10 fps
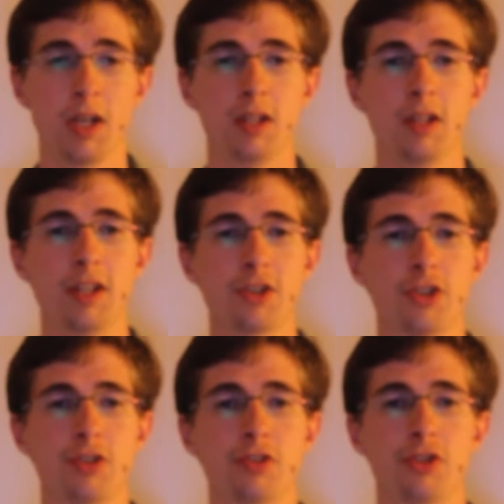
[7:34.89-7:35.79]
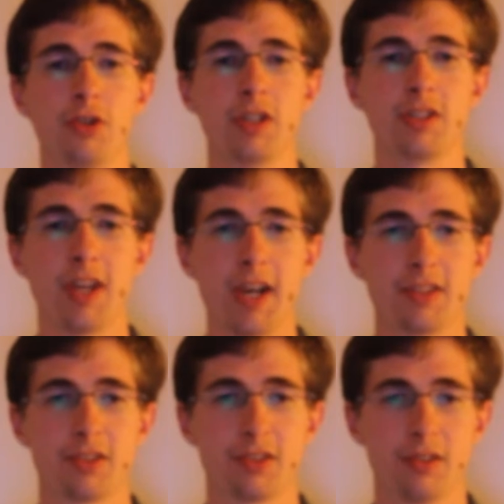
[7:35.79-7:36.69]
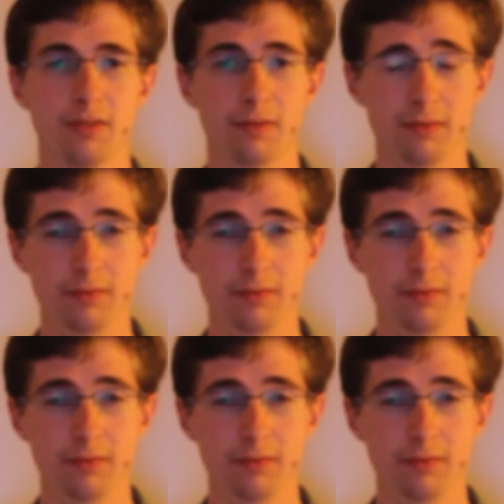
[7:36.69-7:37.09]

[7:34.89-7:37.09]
In addition to these tests,